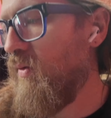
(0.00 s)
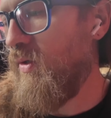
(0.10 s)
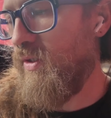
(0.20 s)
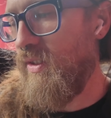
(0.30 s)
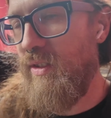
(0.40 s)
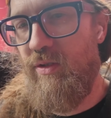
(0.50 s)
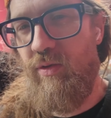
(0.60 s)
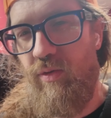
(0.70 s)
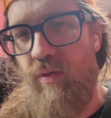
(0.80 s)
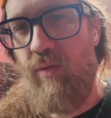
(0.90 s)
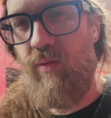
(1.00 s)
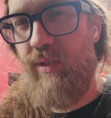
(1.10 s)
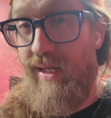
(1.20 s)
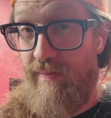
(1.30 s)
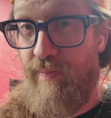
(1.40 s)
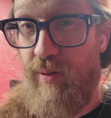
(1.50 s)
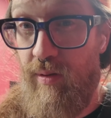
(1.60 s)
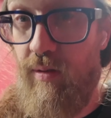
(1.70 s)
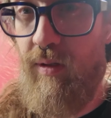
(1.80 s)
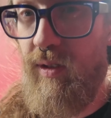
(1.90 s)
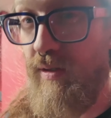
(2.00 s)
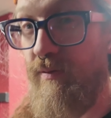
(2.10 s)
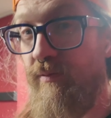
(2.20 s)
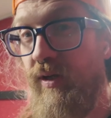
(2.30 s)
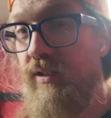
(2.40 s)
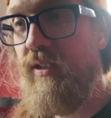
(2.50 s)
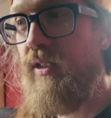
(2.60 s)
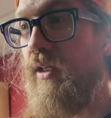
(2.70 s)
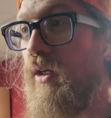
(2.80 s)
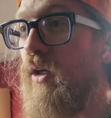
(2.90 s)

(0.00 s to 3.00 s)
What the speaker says: We just need to tape the vent